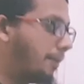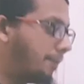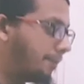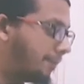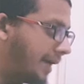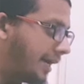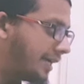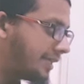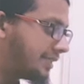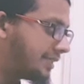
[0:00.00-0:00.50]

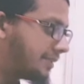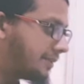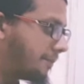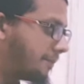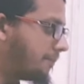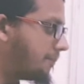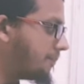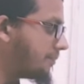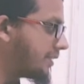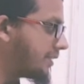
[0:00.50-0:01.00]
But
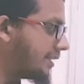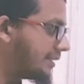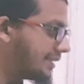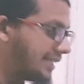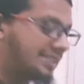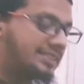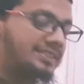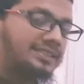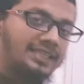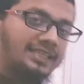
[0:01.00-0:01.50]

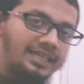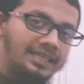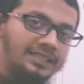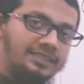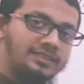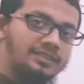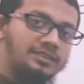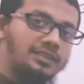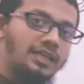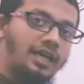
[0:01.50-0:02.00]
this
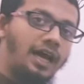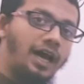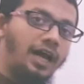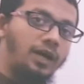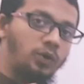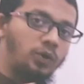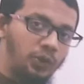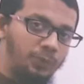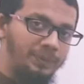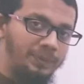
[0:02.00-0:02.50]
is a
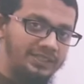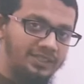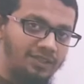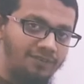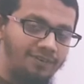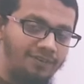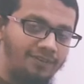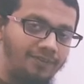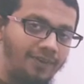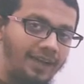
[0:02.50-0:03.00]
good piece
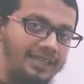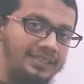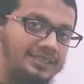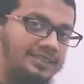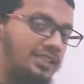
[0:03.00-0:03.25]
of advice,